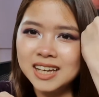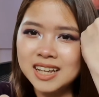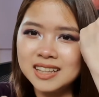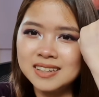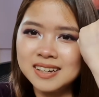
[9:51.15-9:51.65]

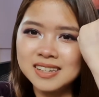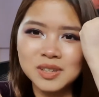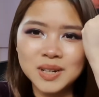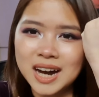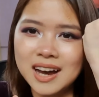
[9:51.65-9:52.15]
it does, you
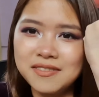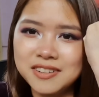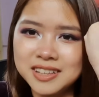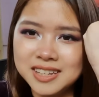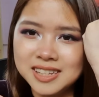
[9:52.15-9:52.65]
can't
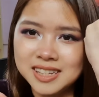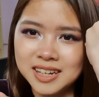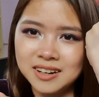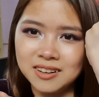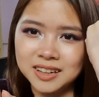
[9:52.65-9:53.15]
really see
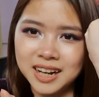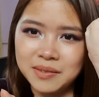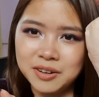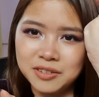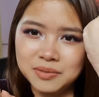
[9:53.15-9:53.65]
it on
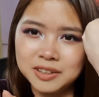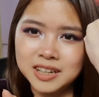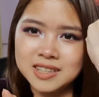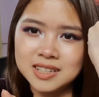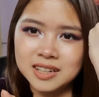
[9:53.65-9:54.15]
camera, you
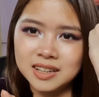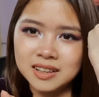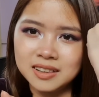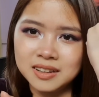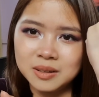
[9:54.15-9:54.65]
can see it a
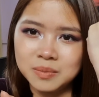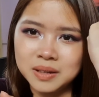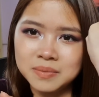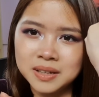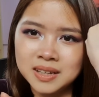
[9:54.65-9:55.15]
little
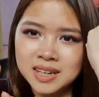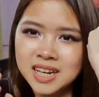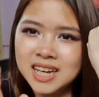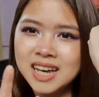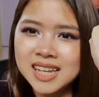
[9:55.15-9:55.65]
bit, but
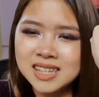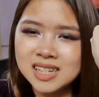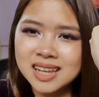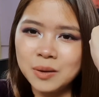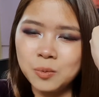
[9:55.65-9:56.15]
it has
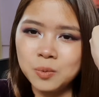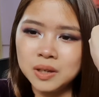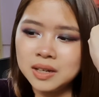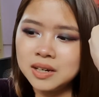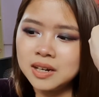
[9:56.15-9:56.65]
this like
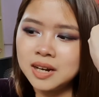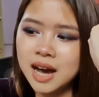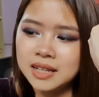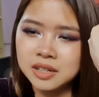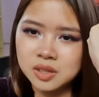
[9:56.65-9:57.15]
weird
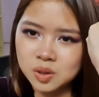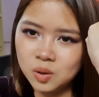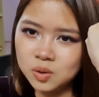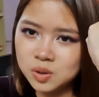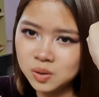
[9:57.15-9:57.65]

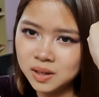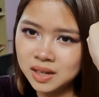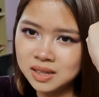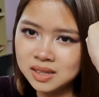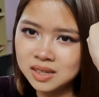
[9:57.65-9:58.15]
undertone to
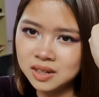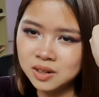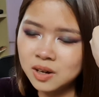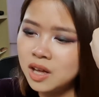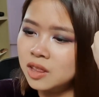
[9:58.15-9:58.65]
it, you
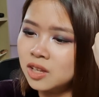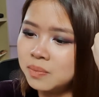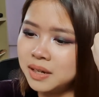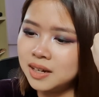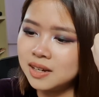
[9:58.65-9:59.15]
know, not
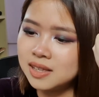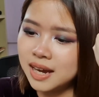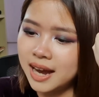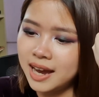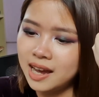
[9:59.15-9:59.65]
because
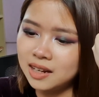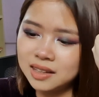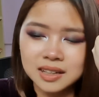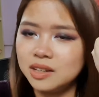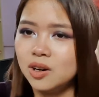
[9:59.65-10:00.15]
like I had,
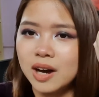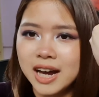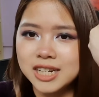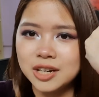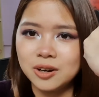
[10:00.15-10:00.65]
you know,
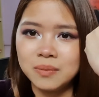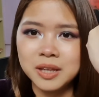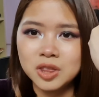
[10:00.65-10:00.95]
eyeshadow on it.